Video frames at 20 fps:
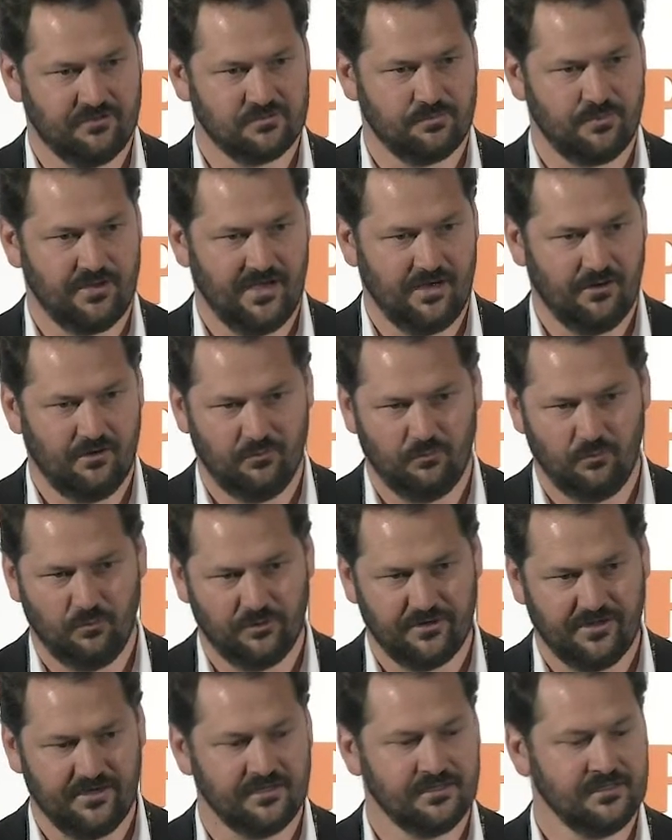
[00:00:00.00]
power,
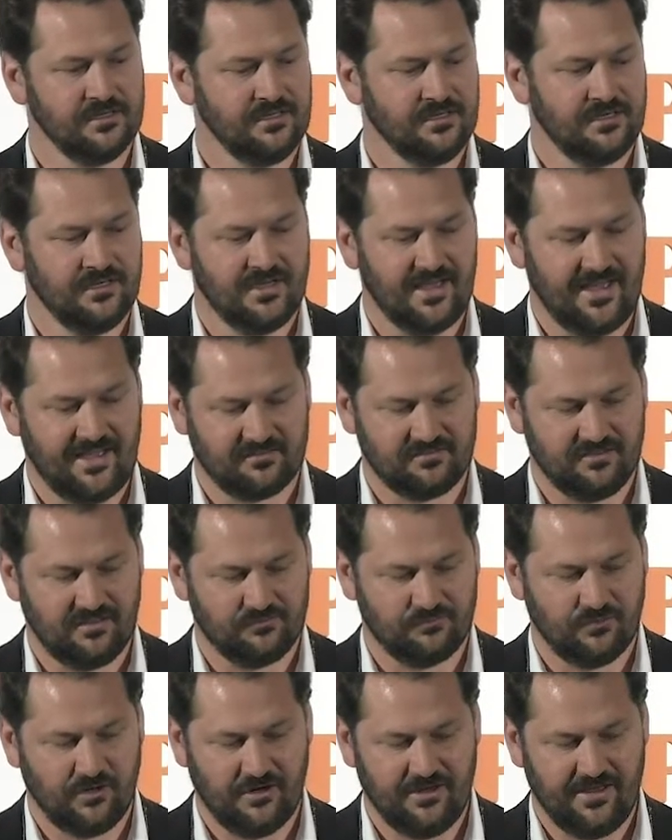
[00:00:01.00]
water,
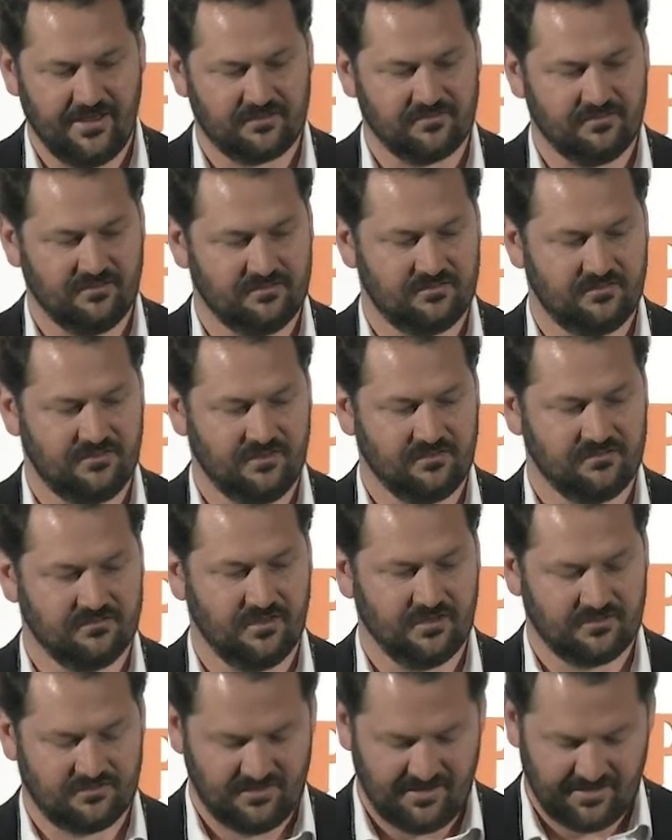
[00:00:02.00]
access, road access, things
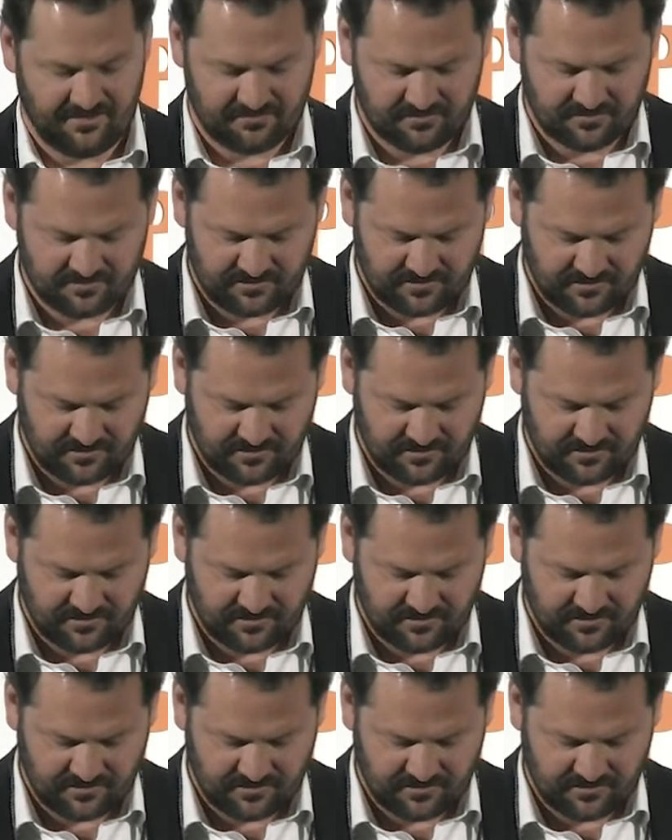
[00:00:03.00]
like that.